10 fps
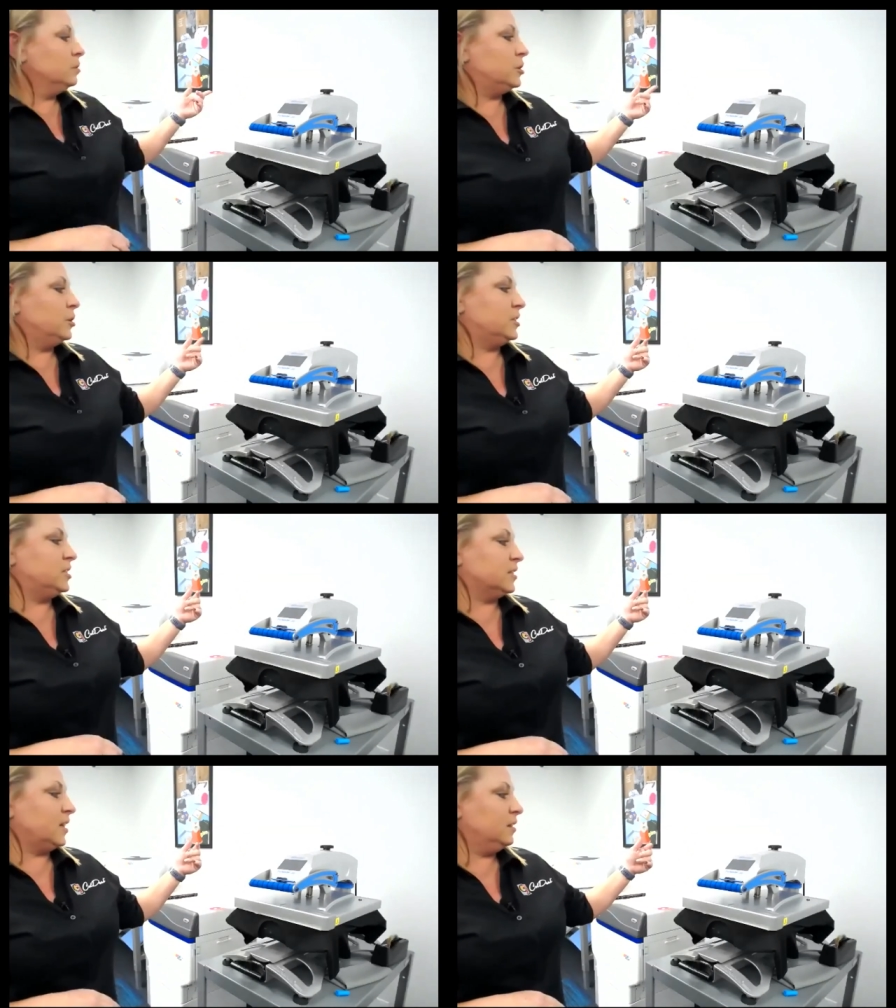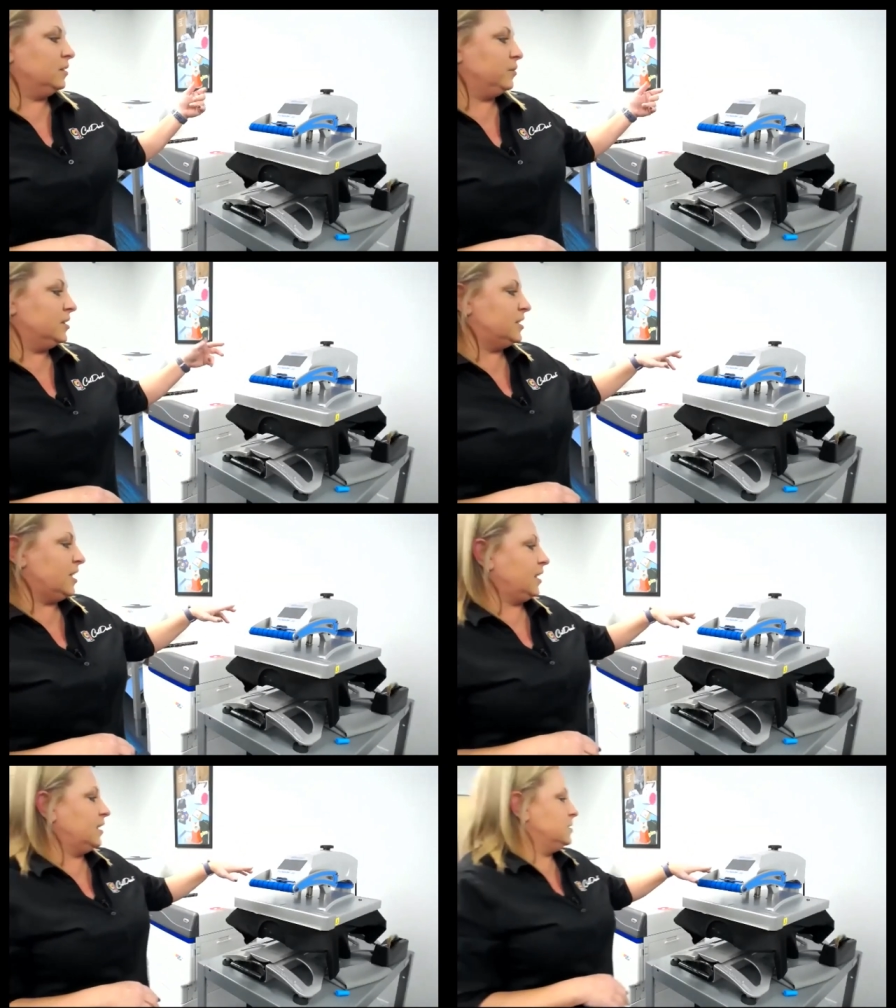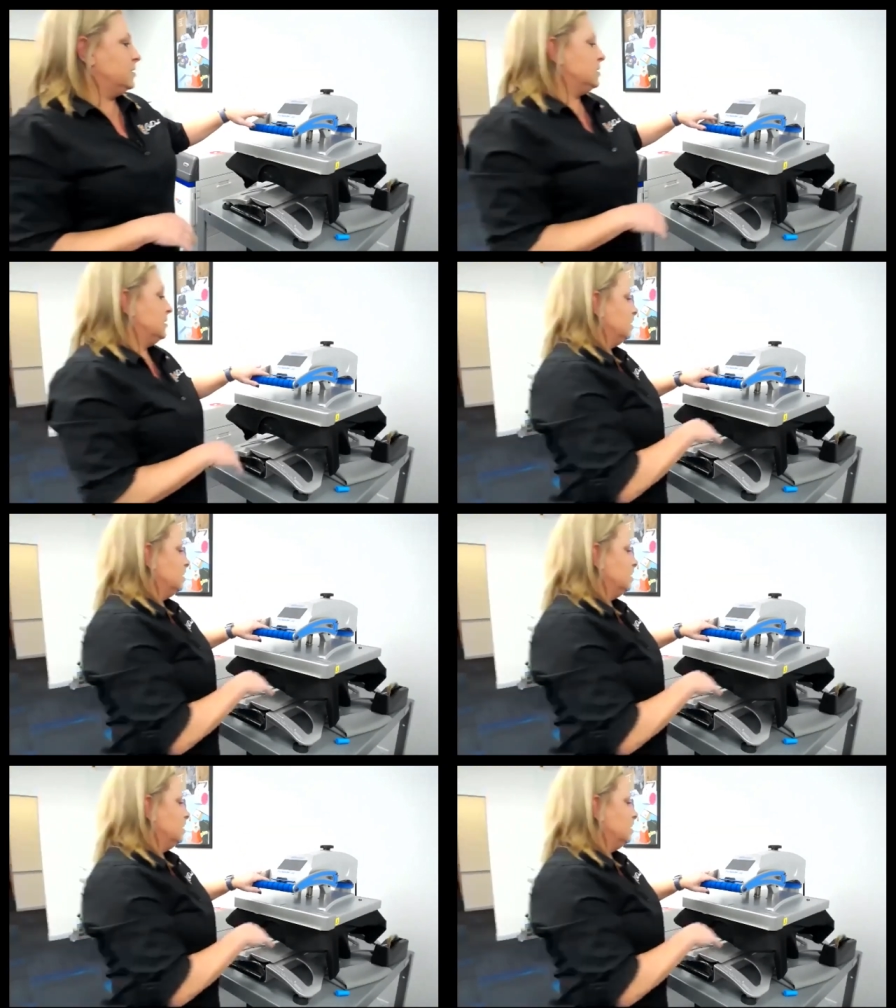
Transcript: so this has got three seconds.